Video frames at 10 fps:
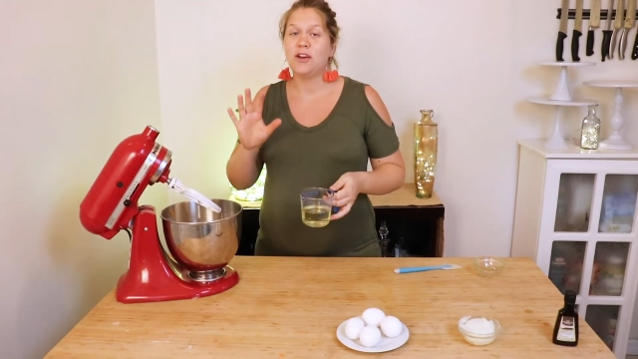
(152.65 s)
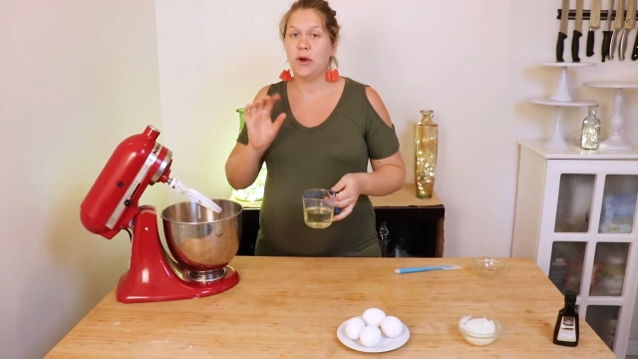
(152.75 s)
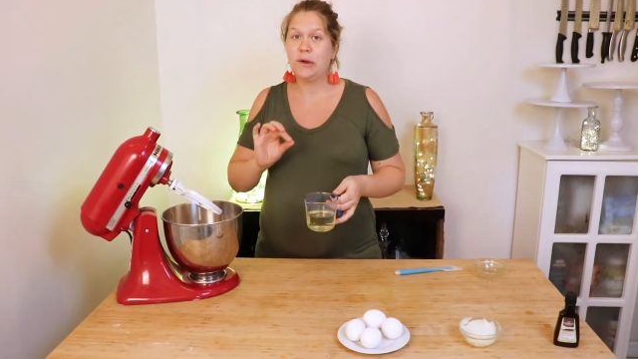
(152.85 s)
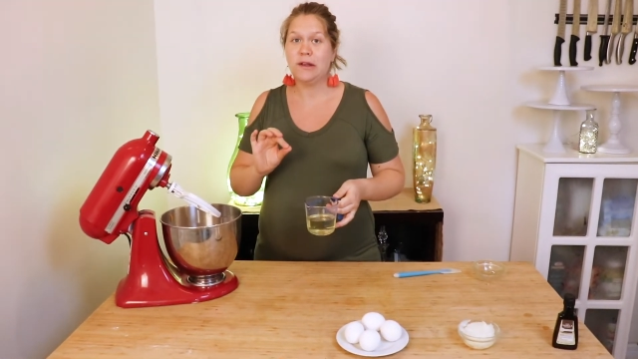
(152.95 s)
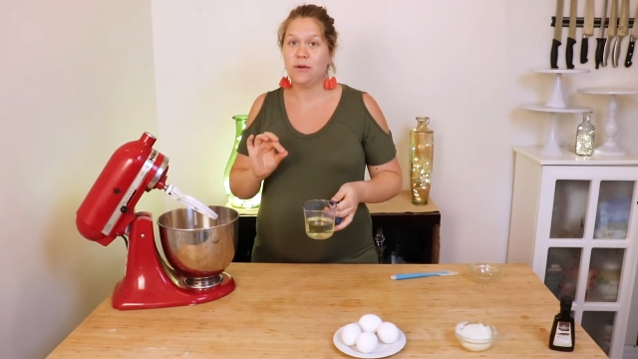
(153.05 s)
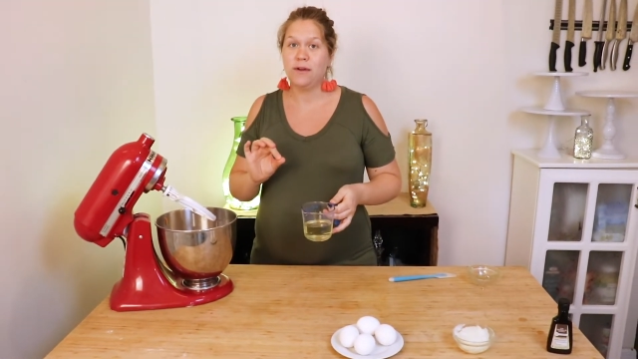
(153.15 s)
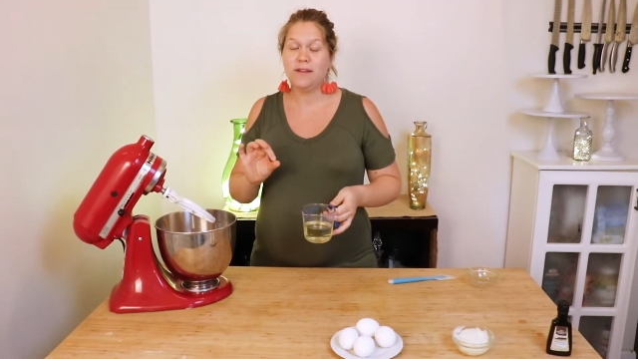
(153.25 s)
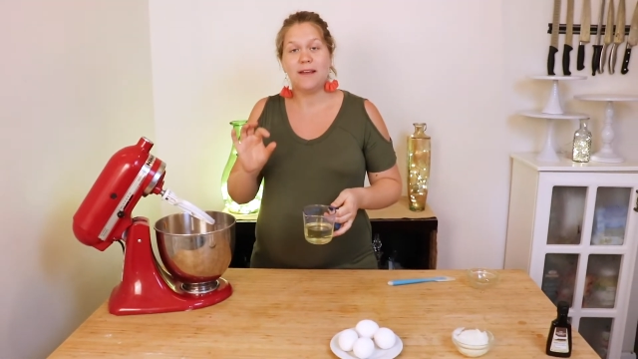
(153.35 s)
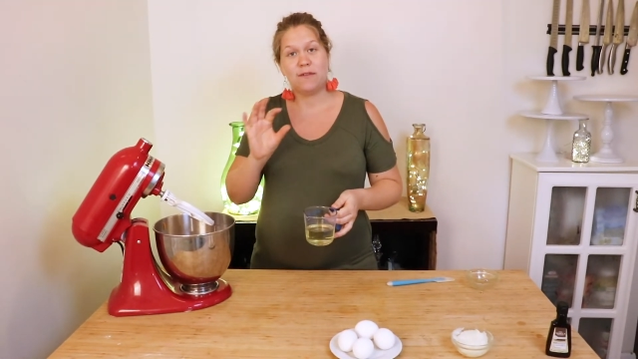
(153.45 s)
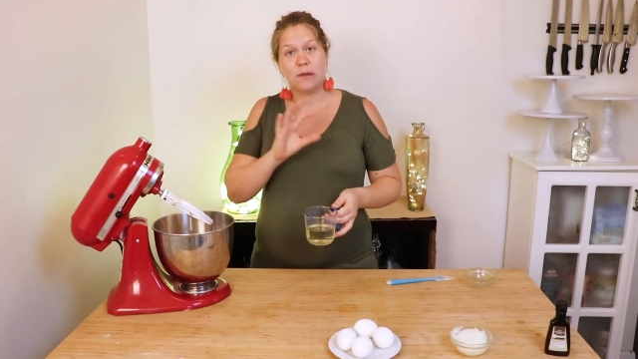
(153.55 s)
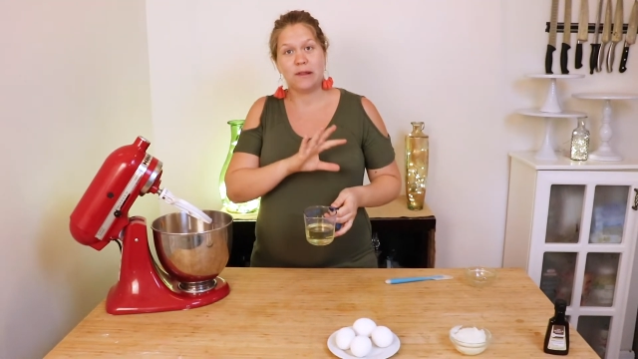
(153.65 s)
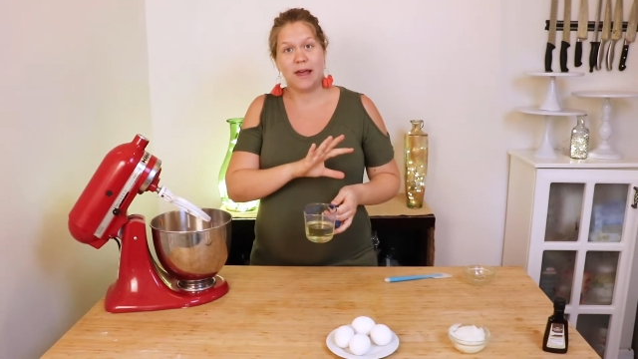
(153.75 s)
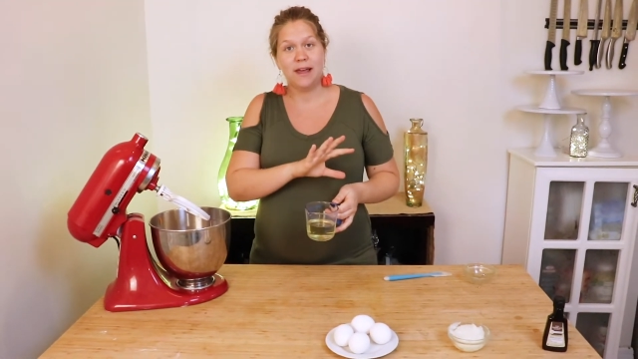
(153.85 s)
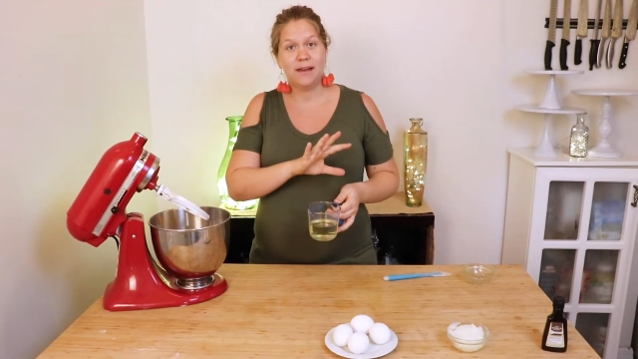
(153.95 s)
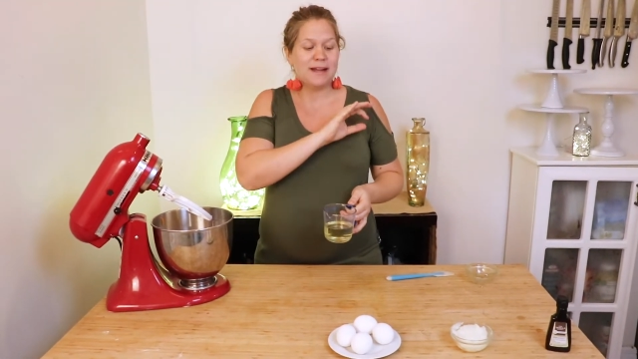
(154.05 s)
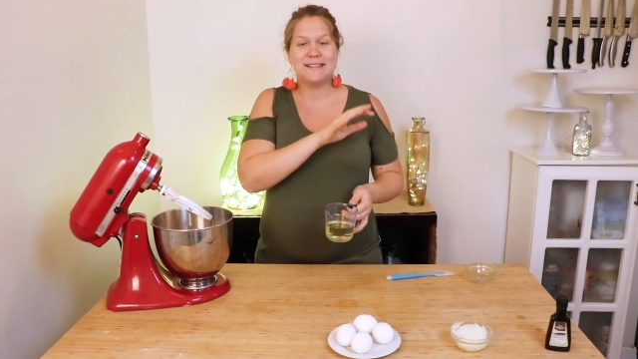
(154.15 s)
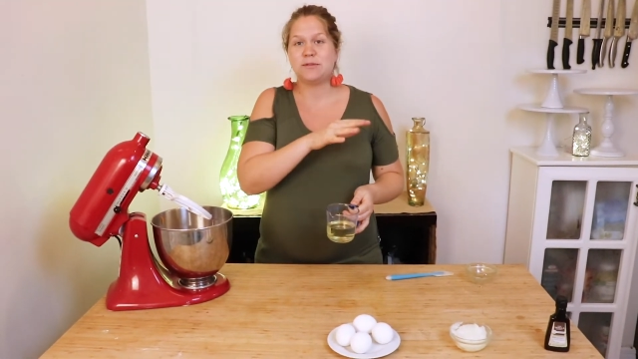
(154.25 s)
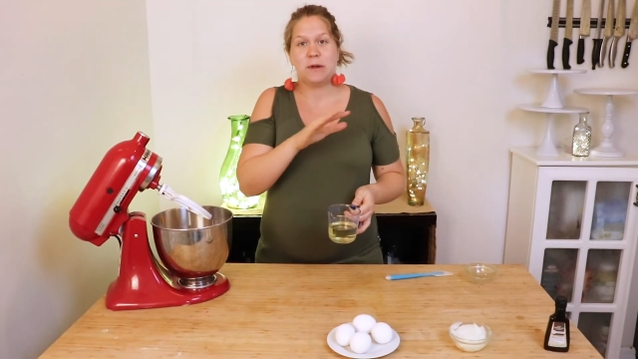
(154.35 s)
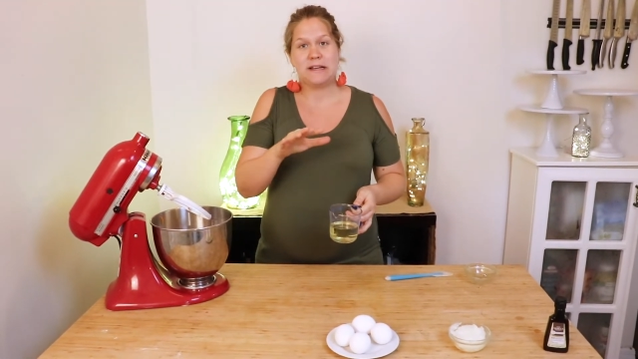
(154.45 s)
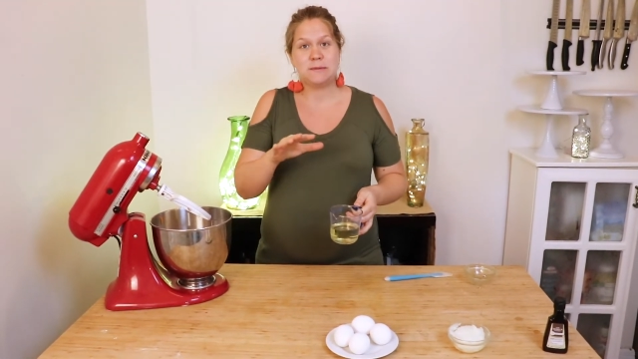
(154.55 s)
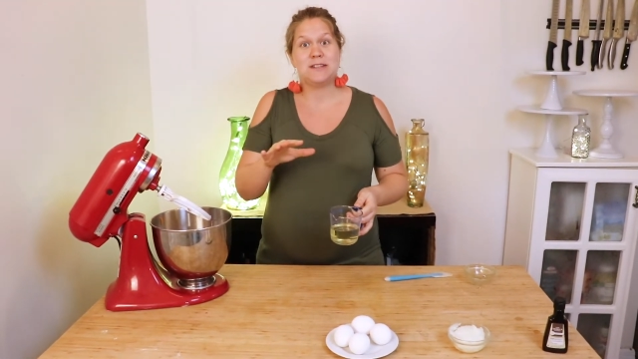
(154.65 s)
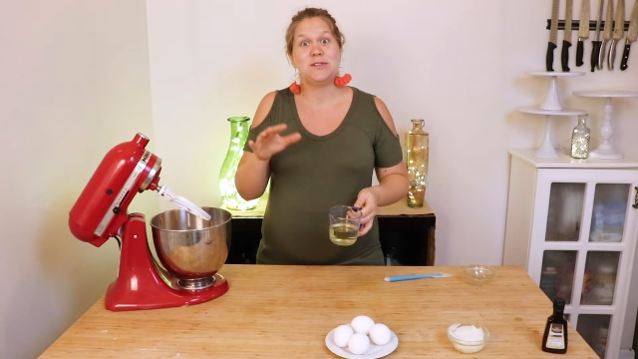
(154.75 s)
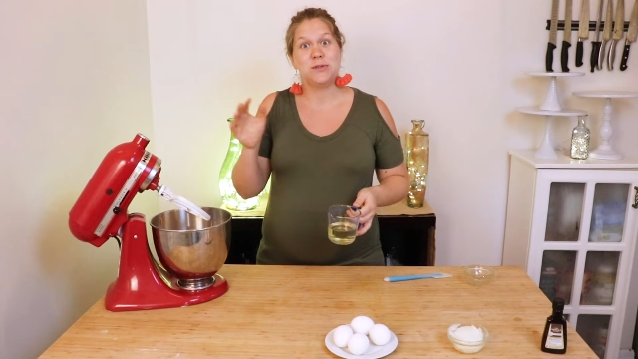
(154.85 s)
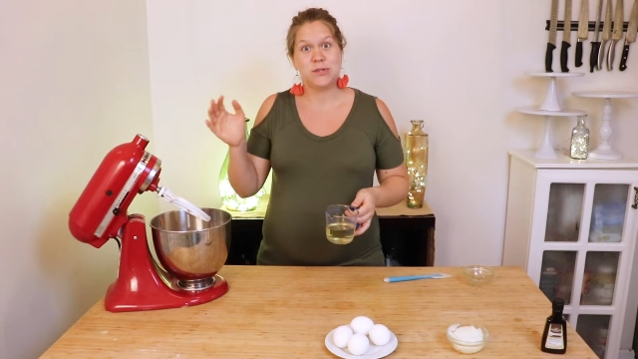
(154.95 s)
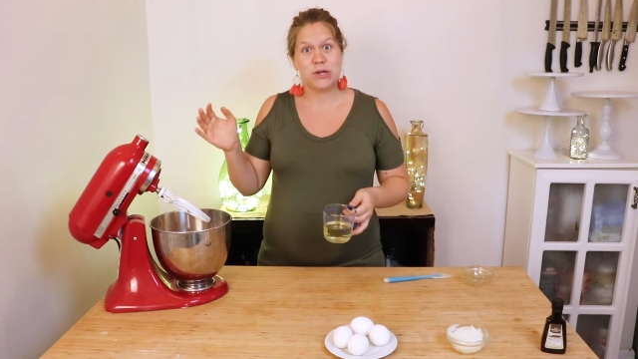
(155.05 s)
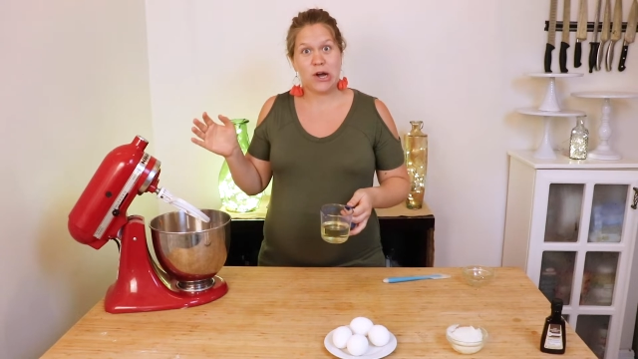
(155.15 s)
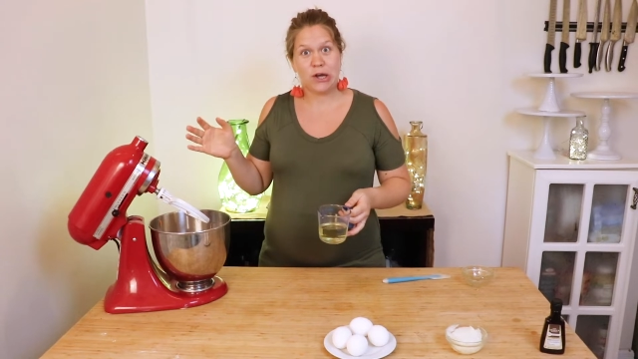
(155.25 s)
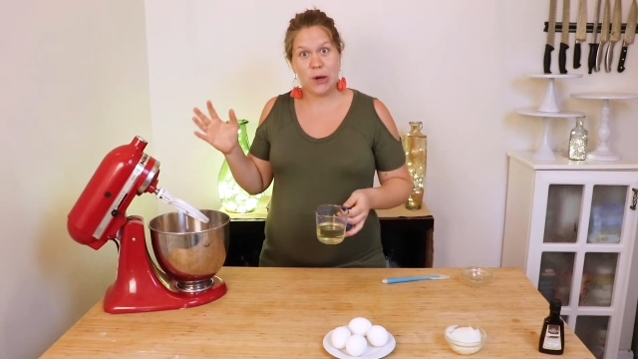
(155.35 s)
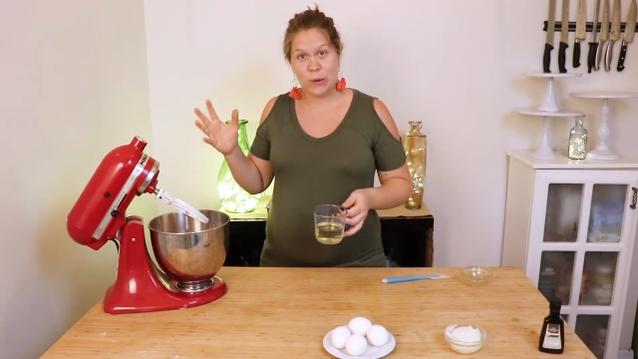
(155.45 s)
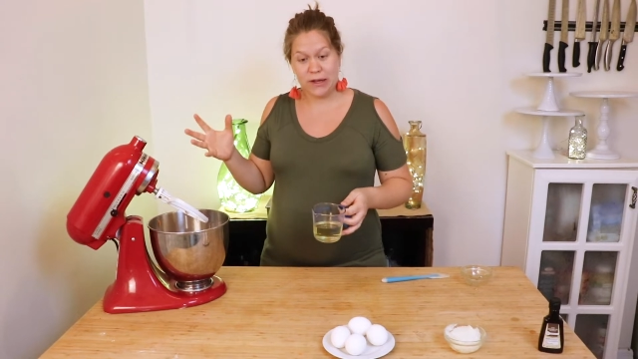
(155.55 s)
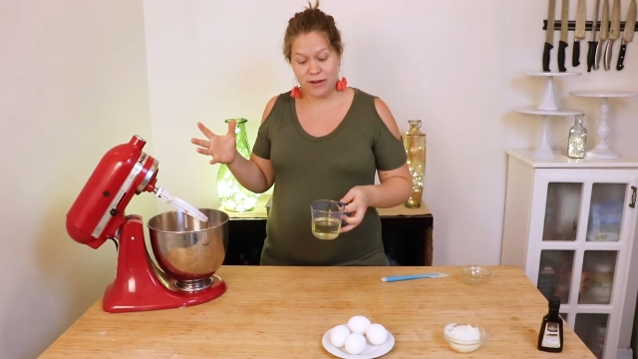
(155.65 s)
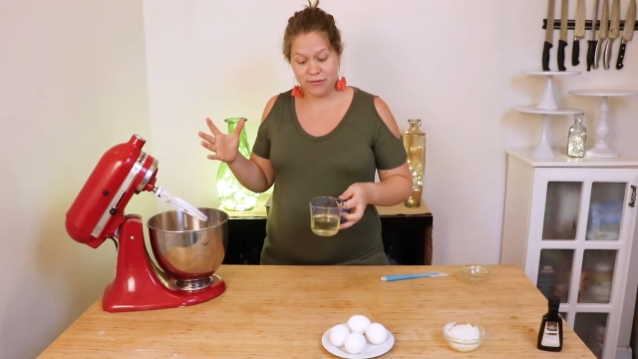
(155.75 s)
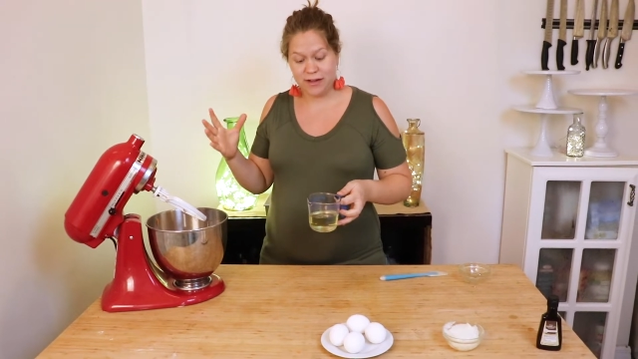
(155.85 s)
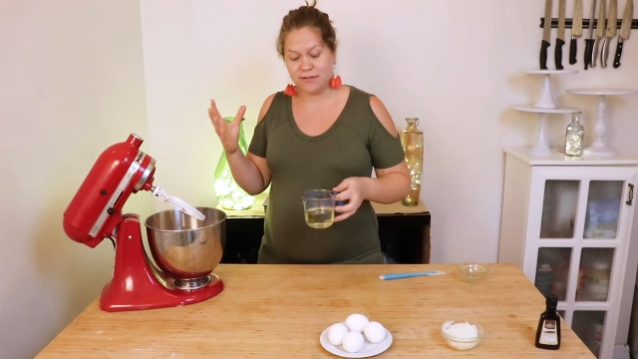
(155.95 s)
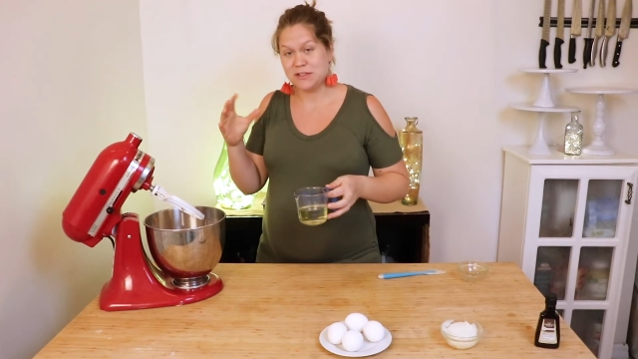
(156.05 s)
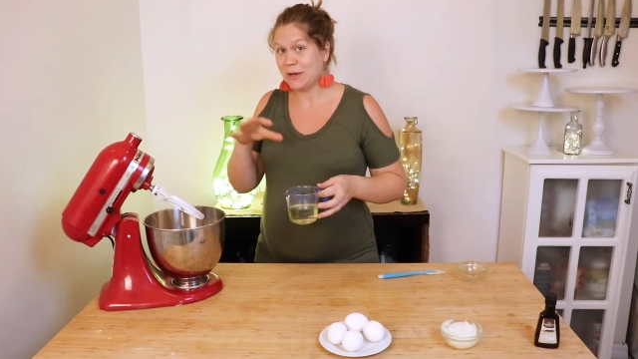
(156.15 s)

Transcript: coconut oil if you like. I didn't want it to be too strong coconut flavor,